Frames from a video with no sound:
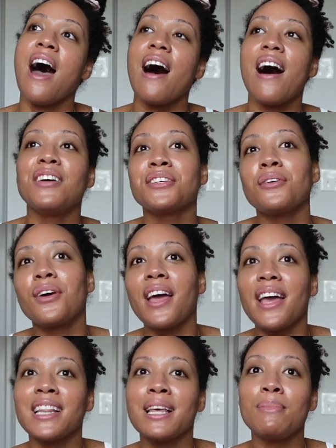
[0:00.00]
I was like,
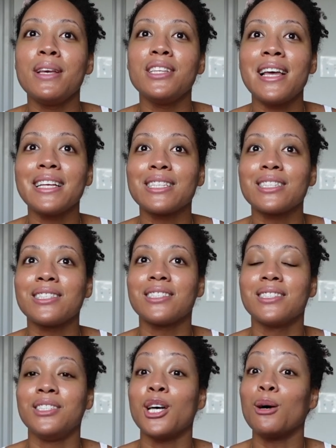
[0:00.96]
okay, let me like
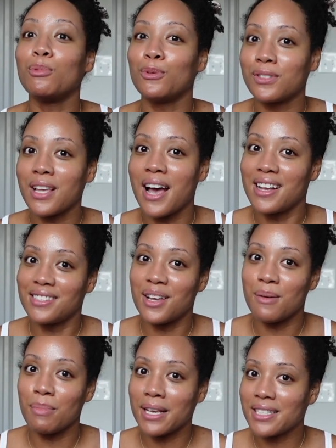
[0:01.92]
double size
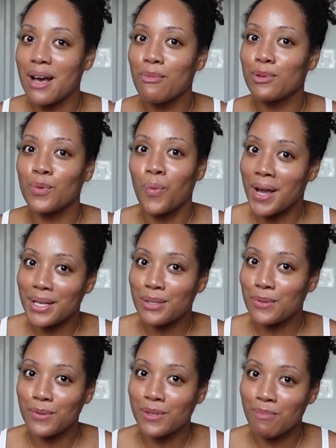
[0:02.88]
up because that was way
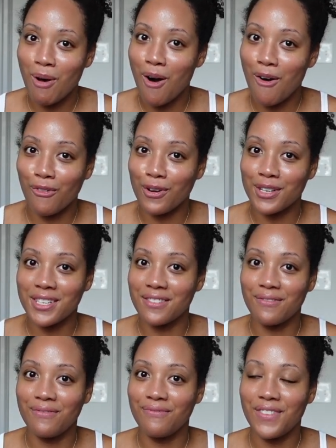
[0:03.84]
too small for it
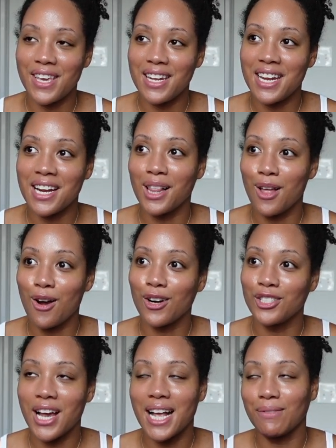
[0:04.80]
to fit in a
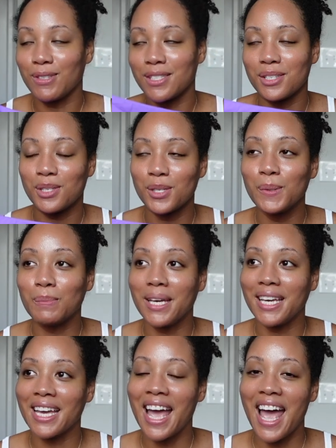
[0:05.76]
large, I was
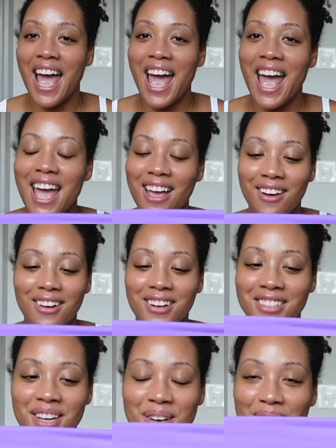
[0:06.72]
assuming. And
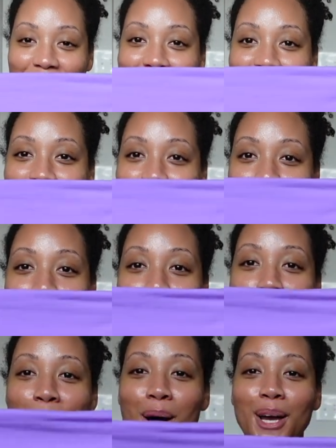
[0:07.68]
girl, no, this is
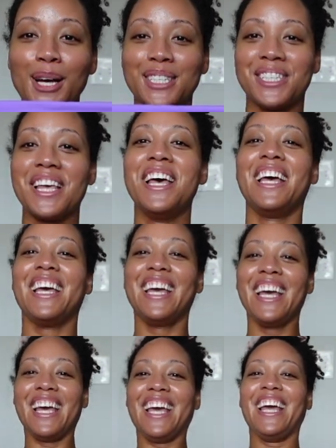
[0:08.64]
humongous.
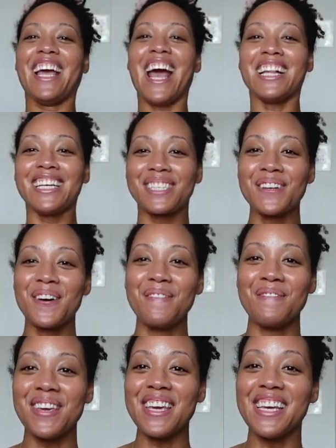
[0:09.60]
At least
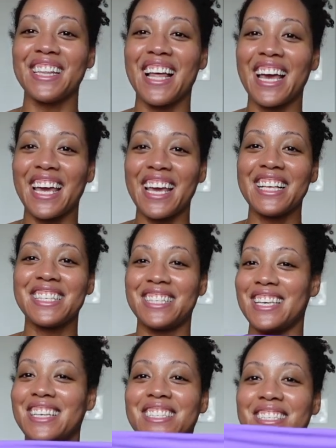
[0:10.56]
on me, like
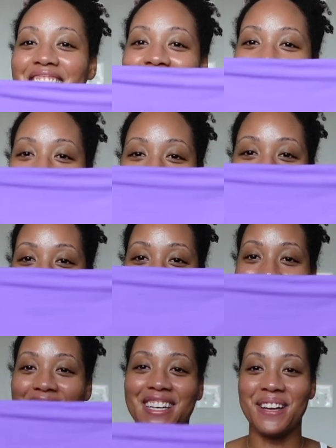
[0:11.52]
it's like so
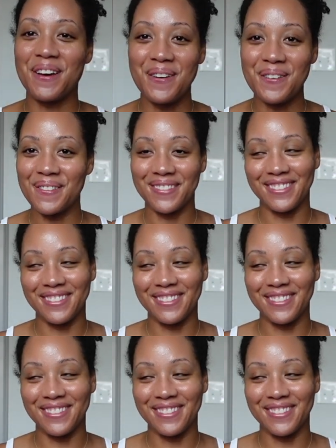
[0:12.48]
big. No.